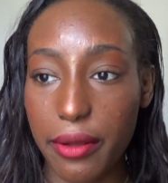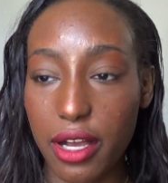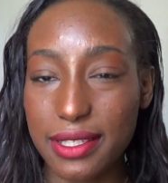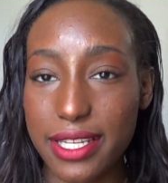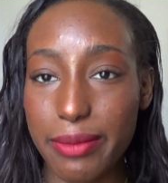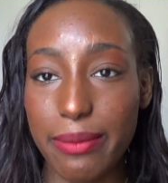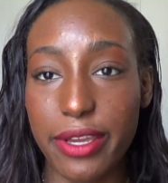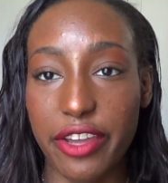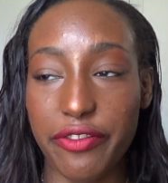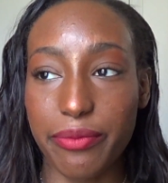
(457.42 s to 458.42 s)
I'll see,
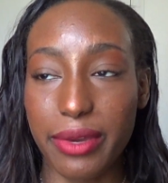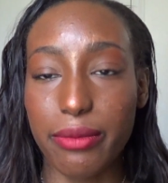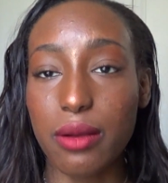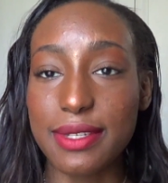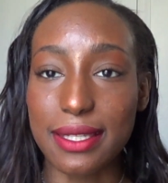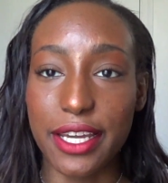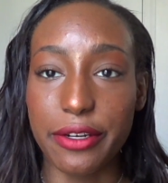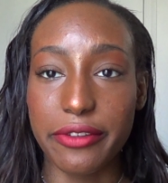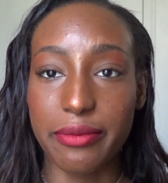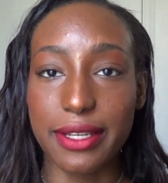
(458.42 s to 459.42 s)
maybe if my mom is
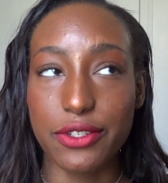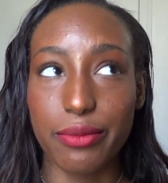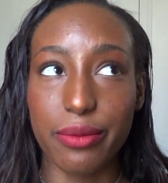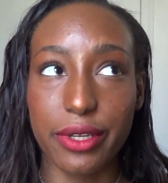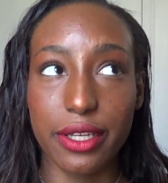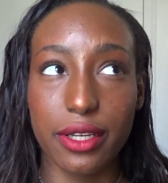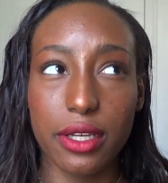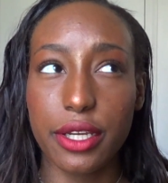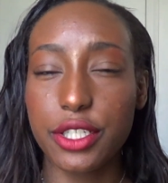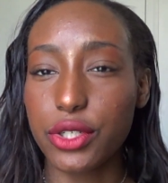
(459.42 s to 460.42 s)
lighter than me, so maybe
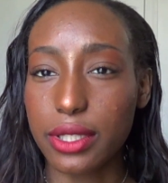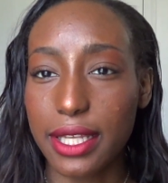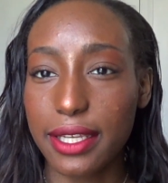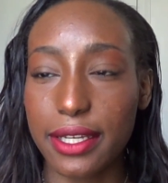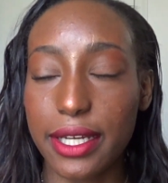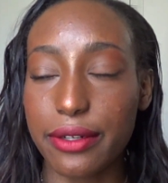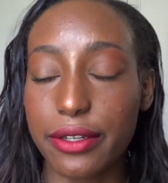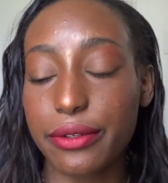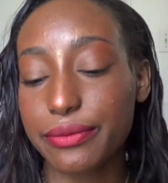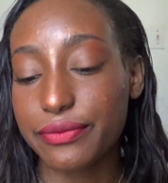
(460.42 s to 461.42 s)
she'll like it, I don't
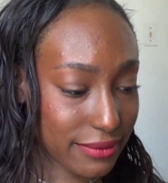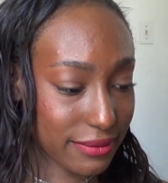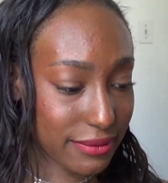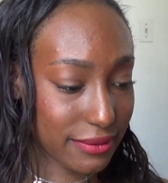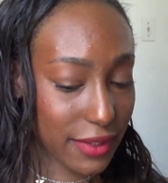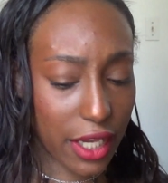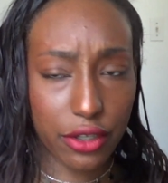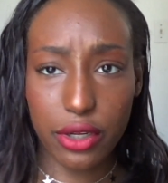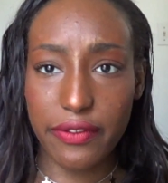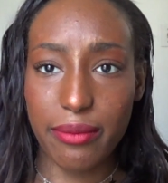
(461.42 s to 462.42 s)
know. I don't
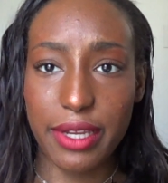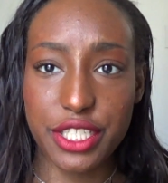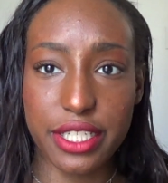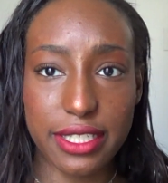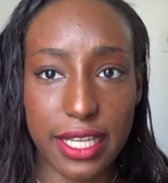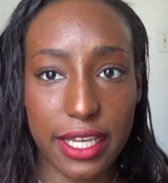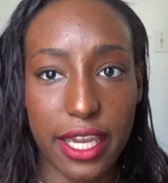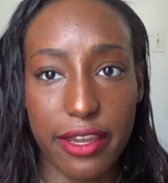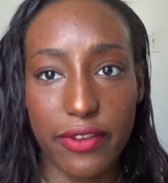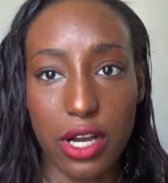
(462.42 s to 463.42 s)
know if I mentioned that
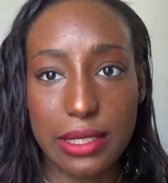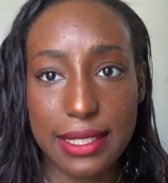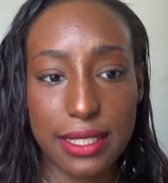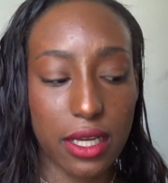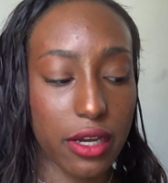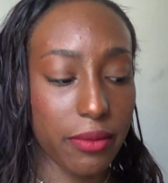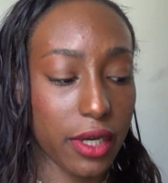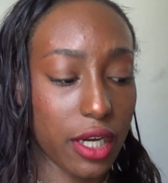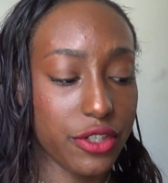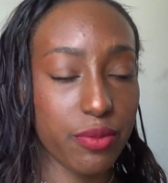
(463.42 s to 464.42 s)
K Voss is
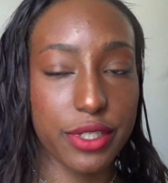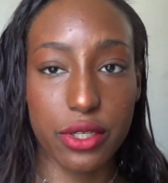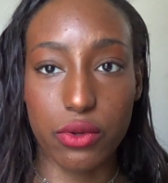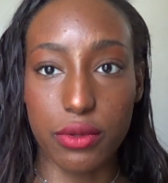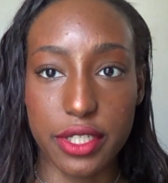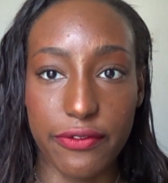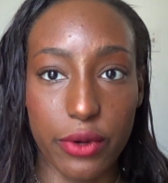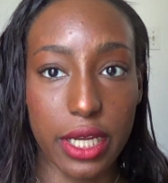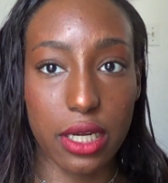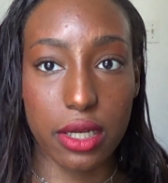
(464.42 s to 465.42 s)
100% cruelty
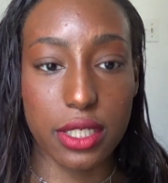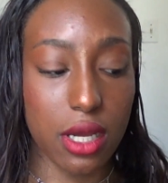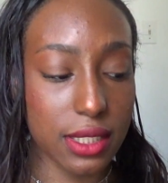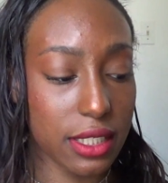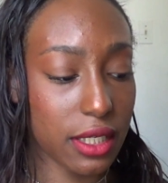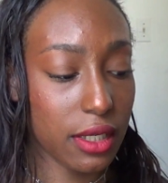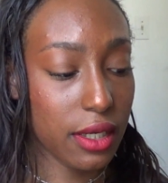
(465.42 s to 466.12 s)
free and non-toxic,